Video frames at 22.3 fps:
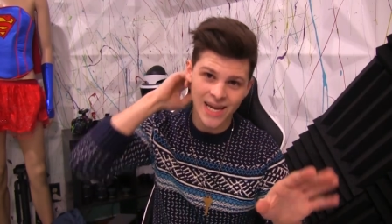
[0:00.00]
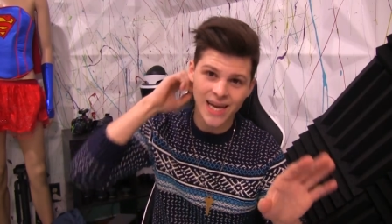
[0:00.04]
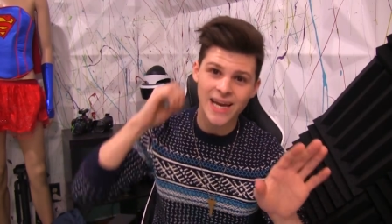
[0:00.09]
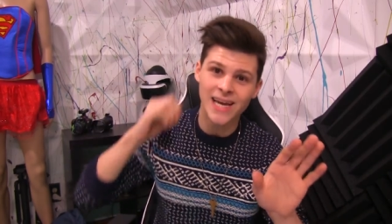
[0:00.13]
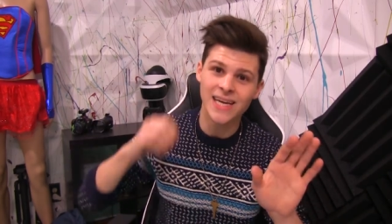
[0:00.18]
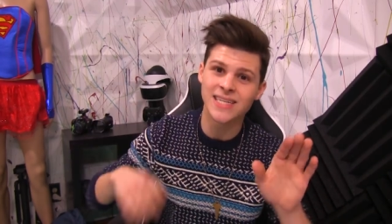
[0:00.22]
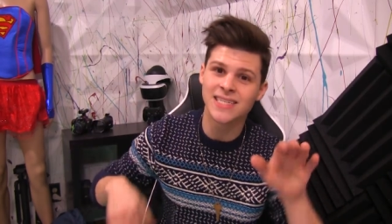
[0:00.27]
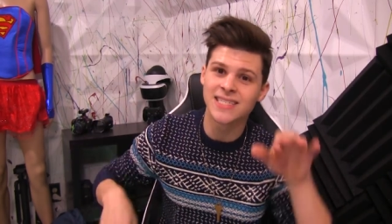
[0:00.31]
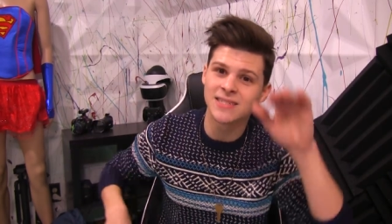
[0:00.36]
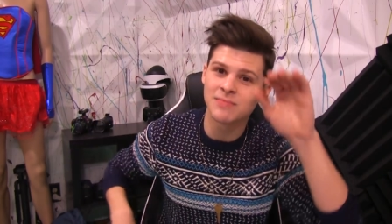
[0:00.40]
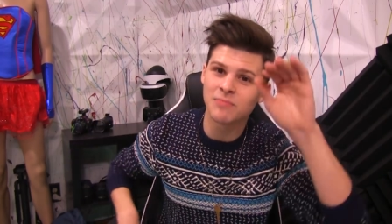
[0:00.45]

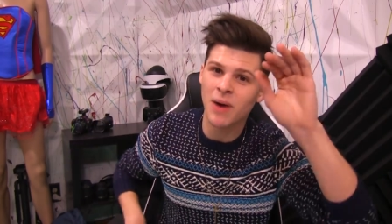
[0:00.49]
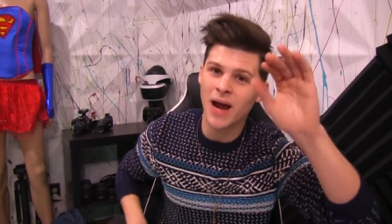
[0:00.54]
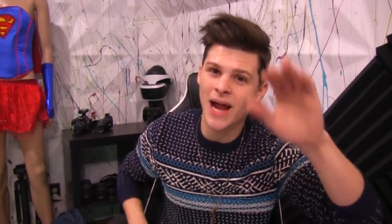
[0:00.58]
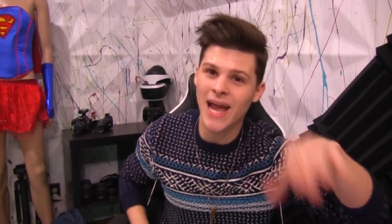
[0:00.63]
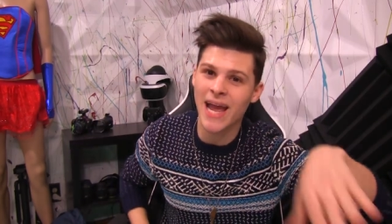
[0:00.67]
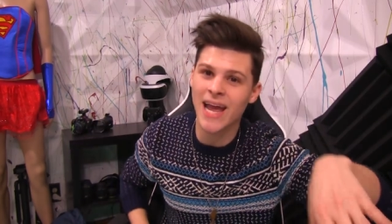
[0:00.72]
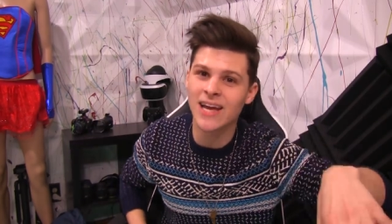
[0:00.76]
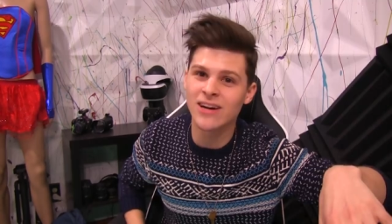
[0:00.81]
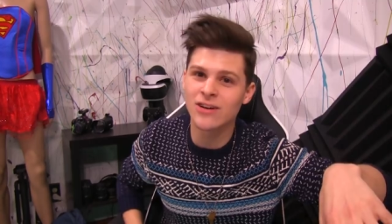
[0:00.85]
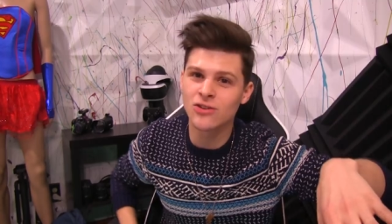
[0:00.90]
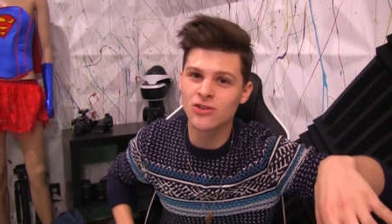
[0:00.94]
it's my
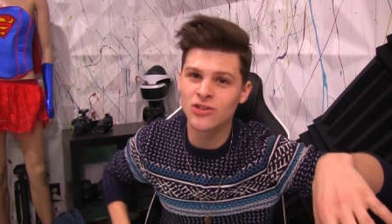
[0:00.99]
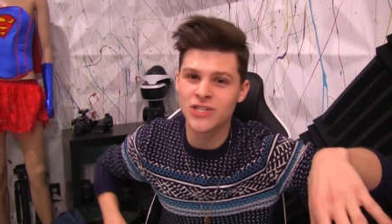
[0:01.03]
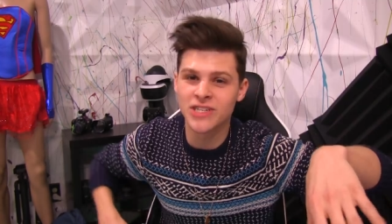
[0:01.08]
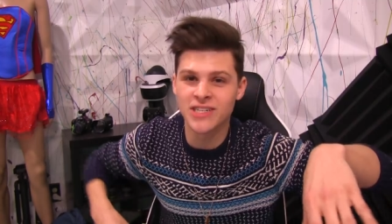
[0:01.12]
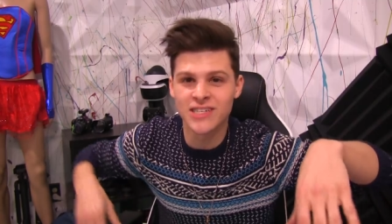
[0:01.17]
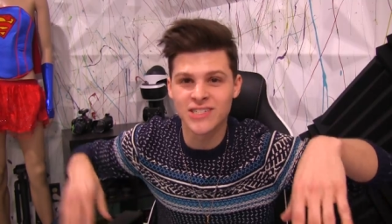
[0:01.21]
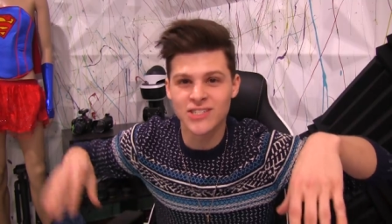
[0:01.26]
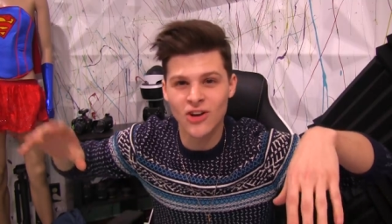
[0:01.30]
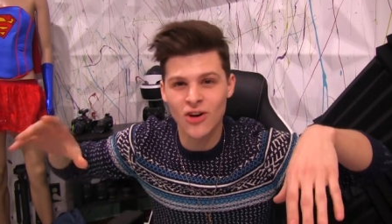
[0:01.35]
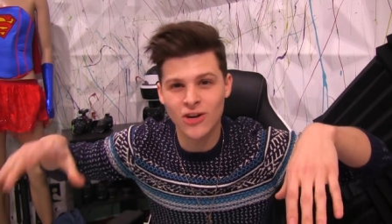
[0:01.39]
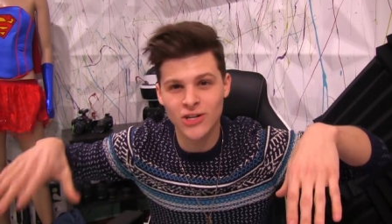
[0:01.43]
haters and
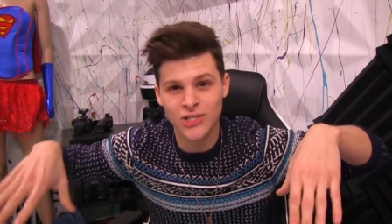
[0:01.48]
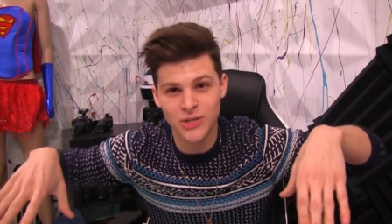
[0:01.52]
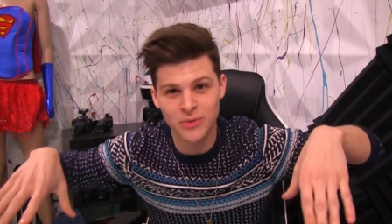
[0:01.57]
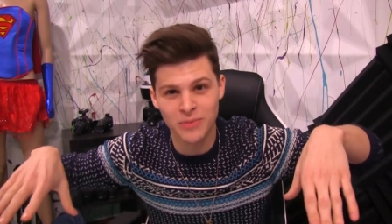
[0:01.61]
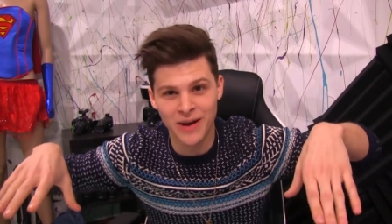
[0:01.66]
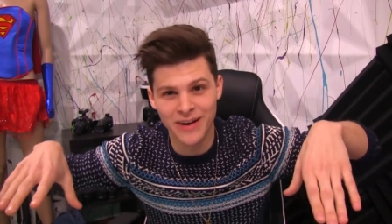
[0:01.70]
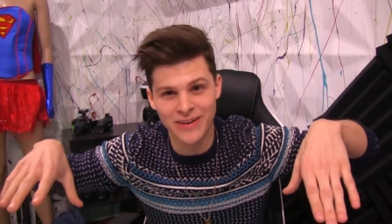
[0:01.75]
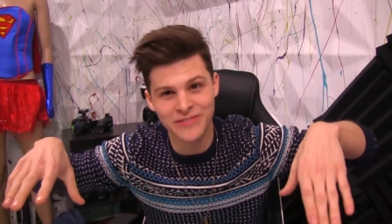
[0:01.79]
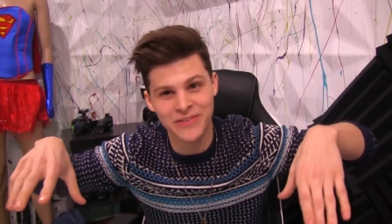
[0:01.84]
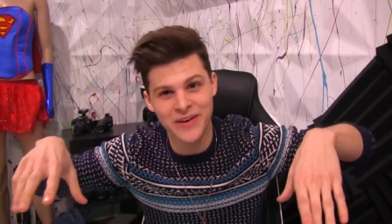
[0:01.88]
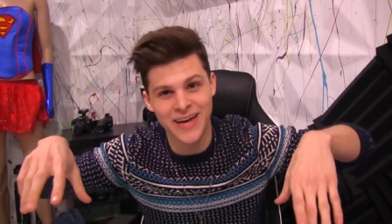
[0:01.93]
it's also
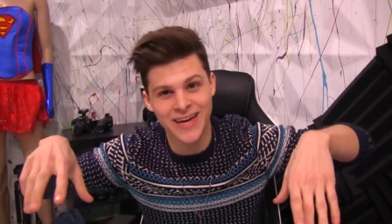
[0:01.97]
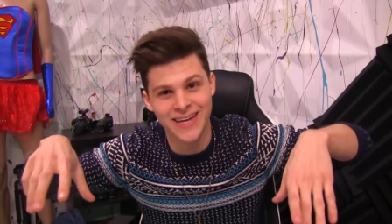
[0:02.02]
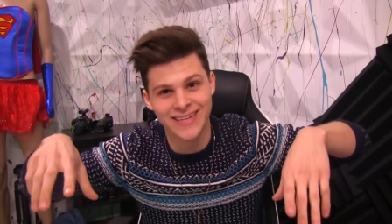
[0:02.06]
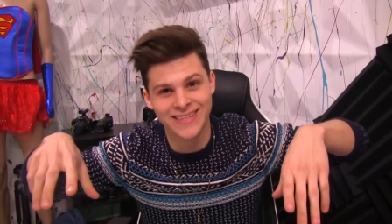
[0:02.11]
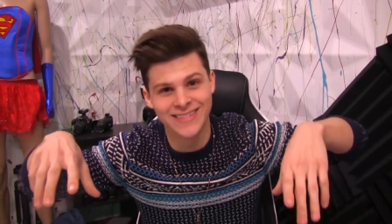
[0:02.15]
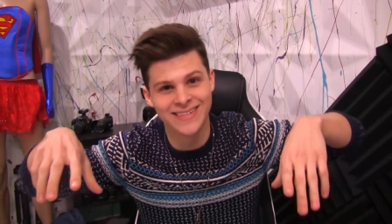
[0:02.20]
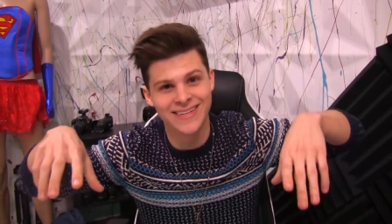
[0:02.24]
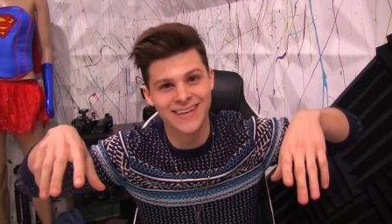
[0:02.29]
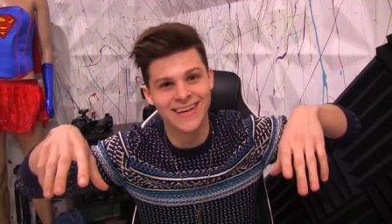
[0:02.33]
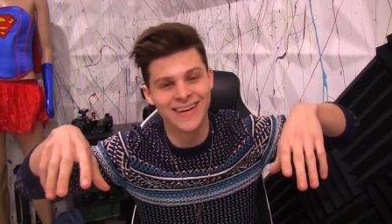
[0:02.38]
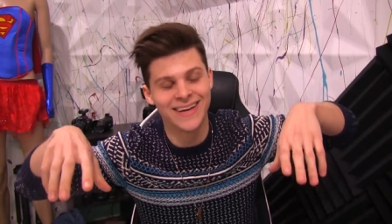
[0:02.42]
my
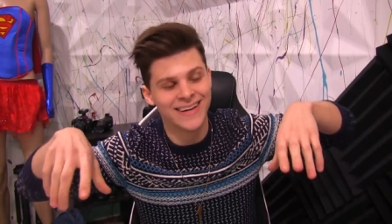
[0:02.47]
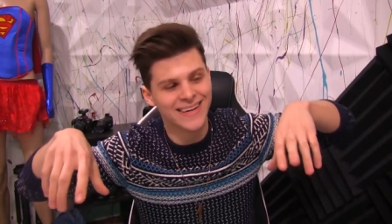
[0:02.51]
fans.